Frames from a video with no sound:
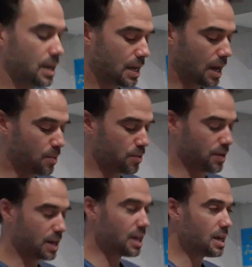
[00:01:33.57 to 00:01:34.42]
Okay, we
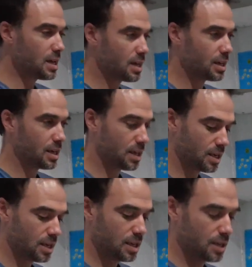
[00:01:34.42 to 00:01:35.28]
ready?
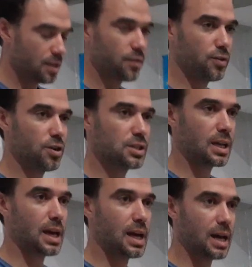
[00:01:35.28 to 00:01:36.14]

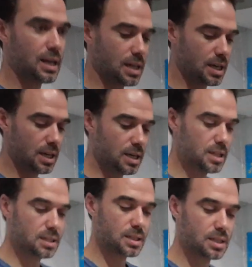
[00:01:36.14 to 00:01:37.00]
First card
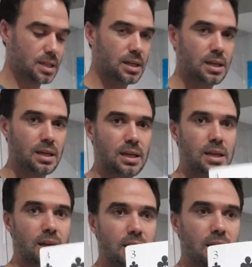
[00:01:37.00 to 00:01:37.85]
is
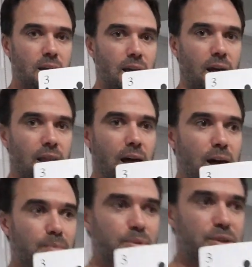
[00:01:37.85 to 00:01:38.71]

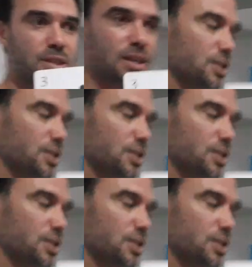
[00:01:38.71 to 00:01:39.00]
clubs.